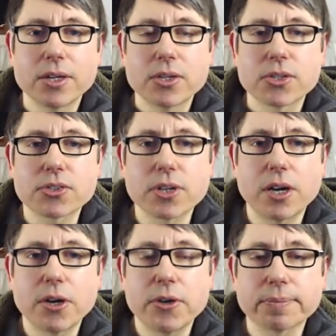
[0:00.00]

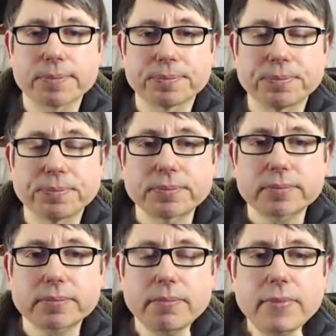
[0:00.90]
So
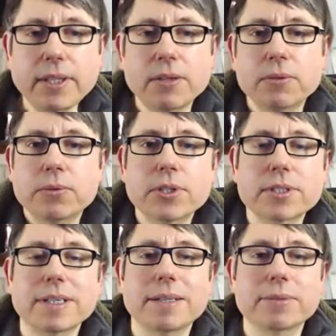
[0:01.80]
what
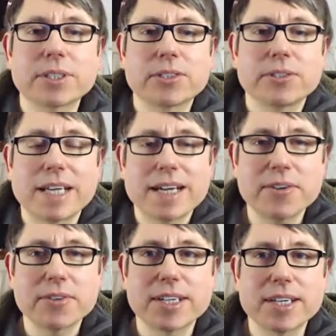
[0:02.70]
I want to do now
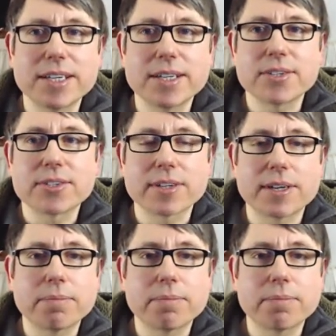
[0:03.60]
is